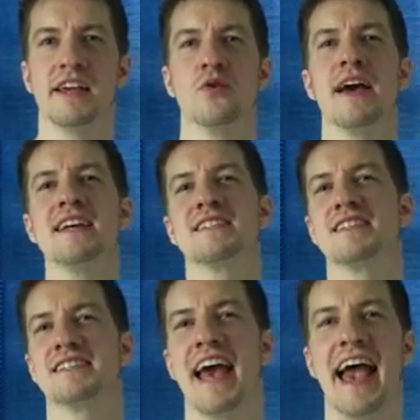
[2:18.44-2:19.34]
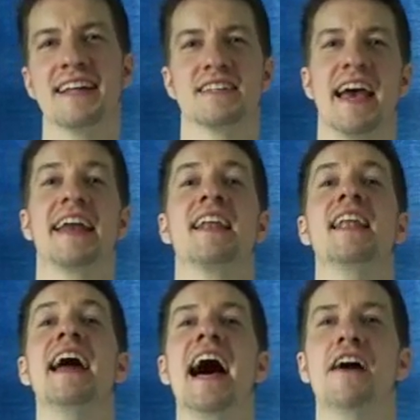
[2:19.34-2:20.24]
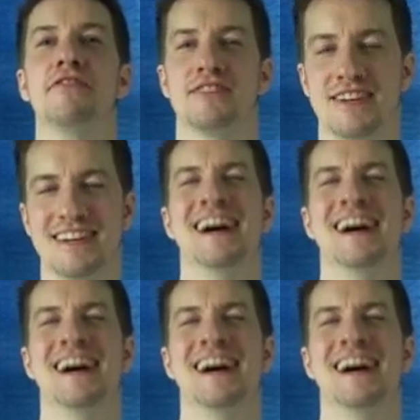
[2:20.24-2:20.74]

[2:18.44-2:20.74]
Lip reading: He raised his head and laughed.